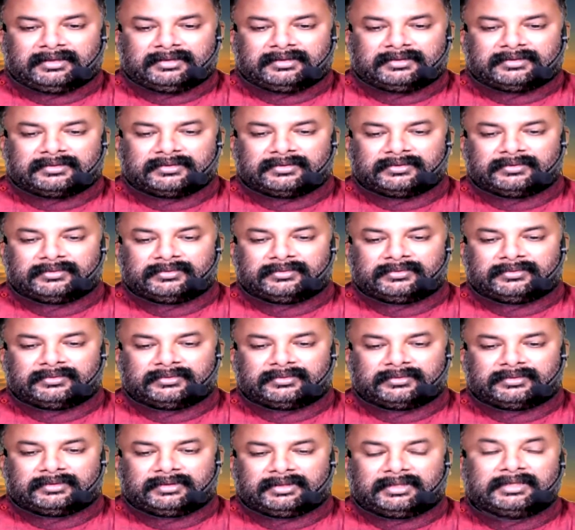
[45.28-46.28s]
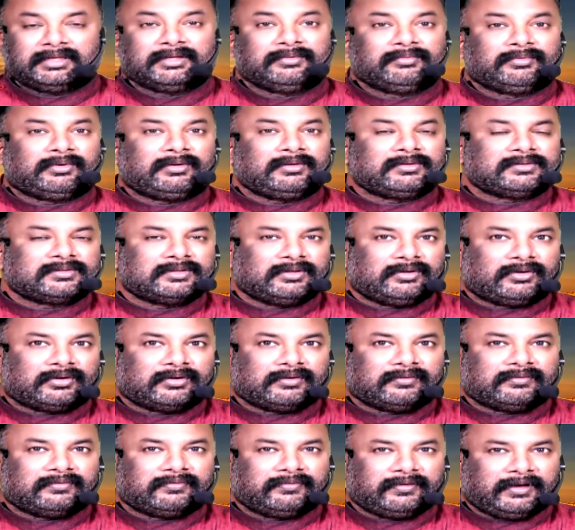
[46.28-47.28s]
So it involves a
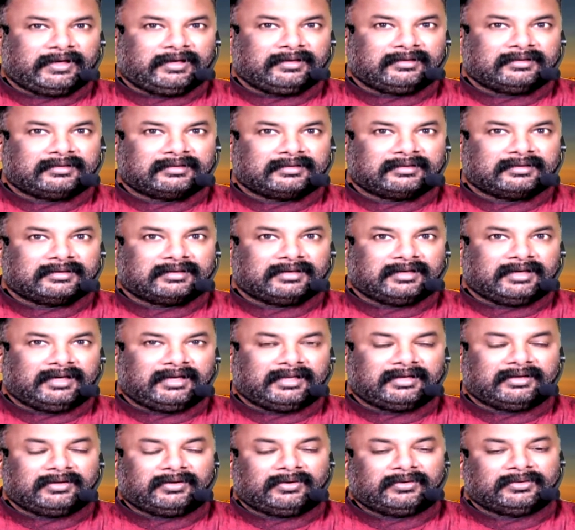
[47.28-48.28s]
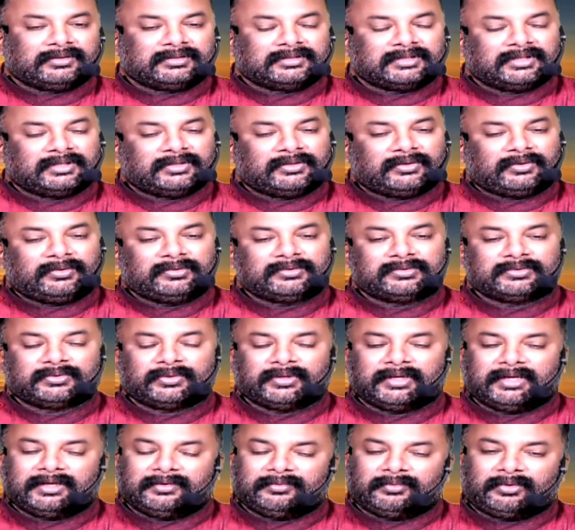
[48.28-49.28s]
lot of faith, and it
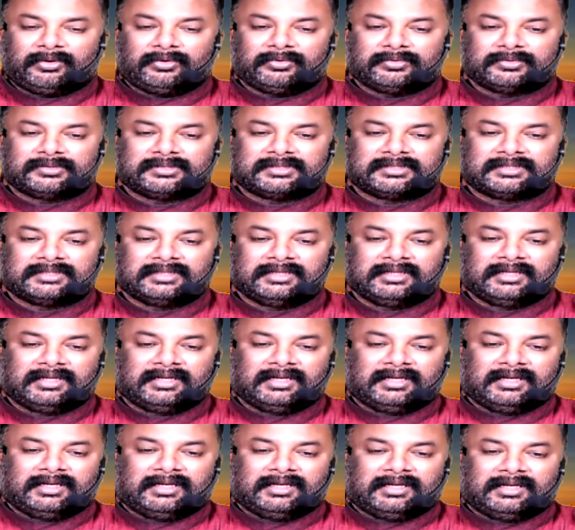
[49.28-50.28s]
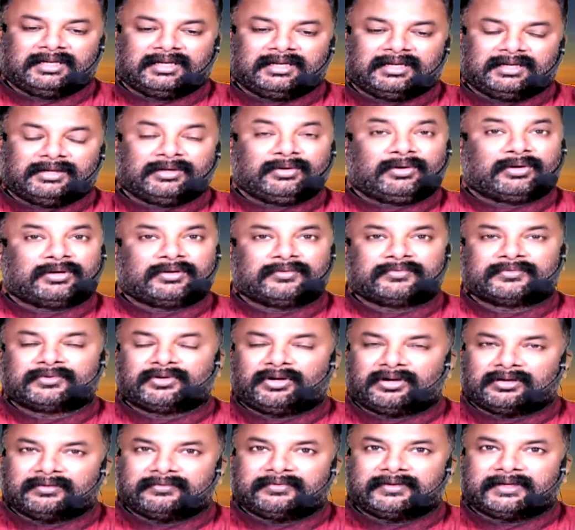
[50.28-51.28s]
also involves a lot of
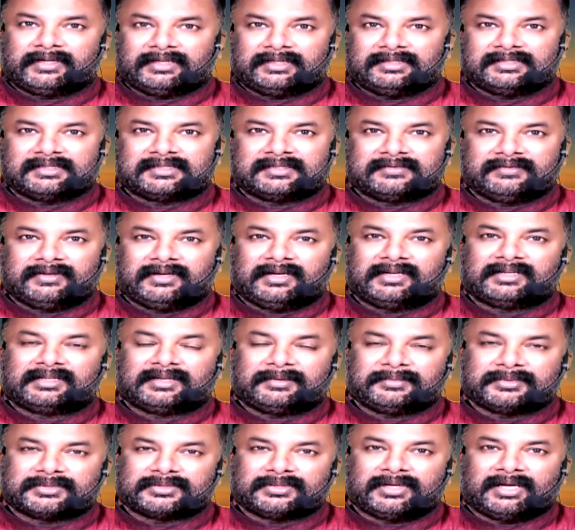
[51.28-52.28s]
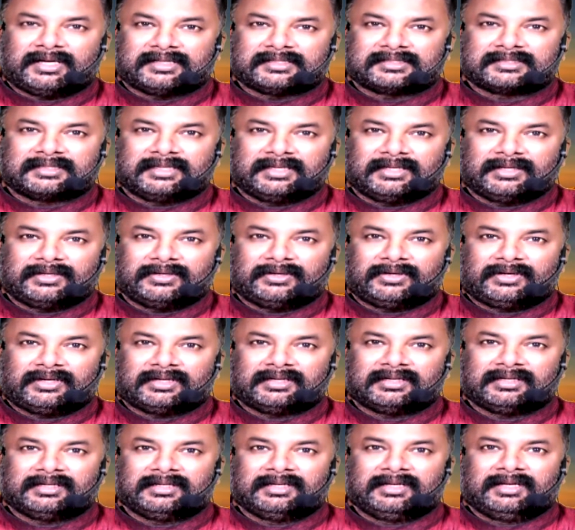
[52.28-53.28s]
confidence when it comes to asking God.
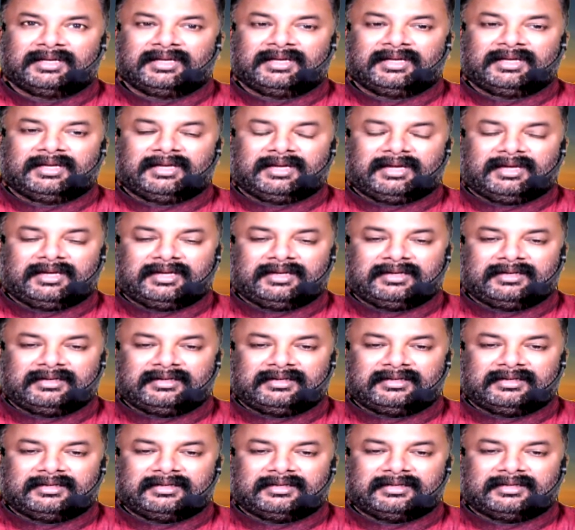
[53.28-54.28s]
And